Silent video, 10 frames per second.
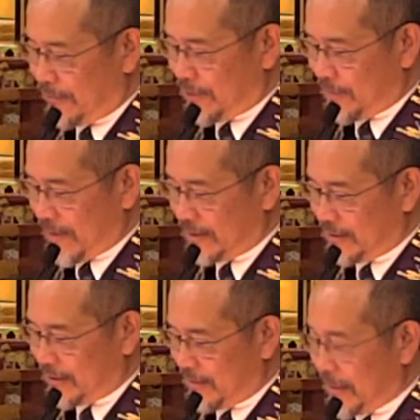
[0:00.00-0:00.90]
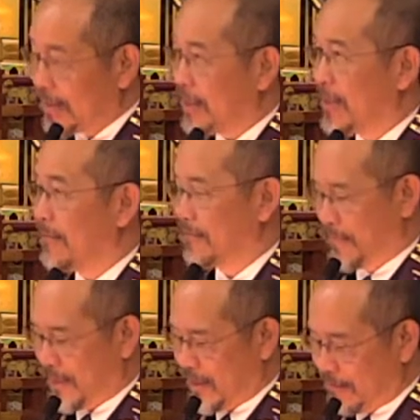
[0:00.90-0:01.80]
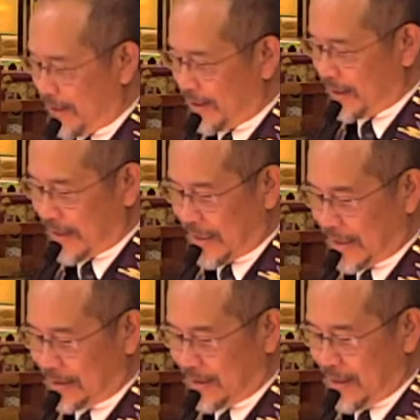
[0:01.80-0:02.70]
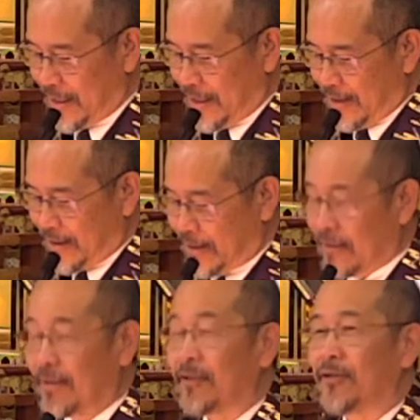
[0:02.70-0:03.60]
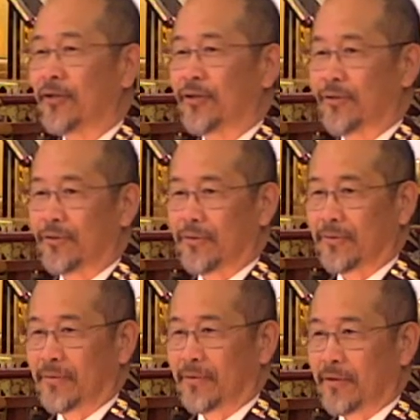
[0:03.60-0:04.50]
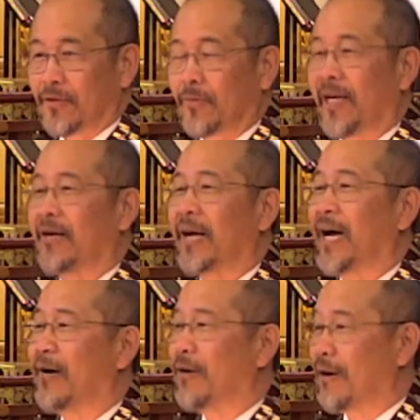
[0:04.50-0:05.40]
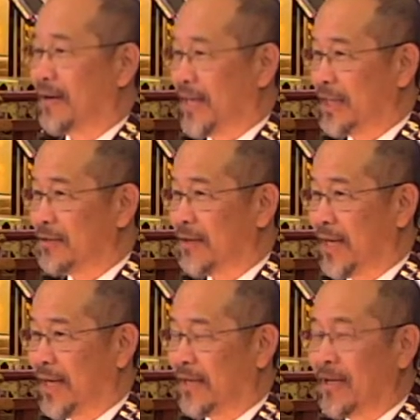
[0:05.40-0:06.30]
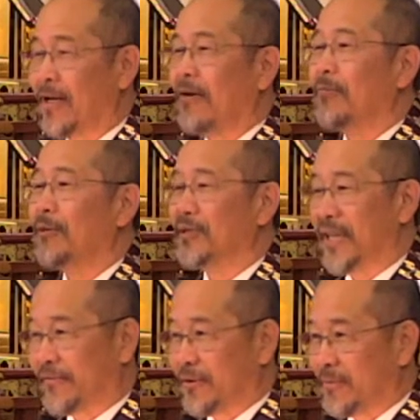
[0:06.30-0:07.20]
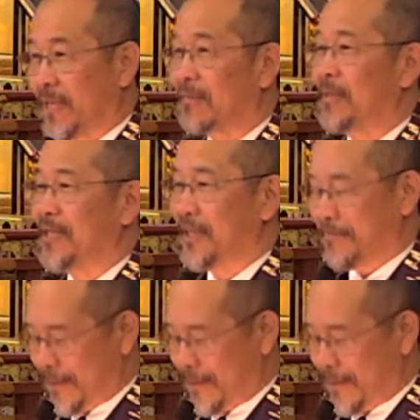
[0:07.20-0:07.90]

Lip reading: special to me, I recognize that this shoe, no matter how hard I try, will never make me a better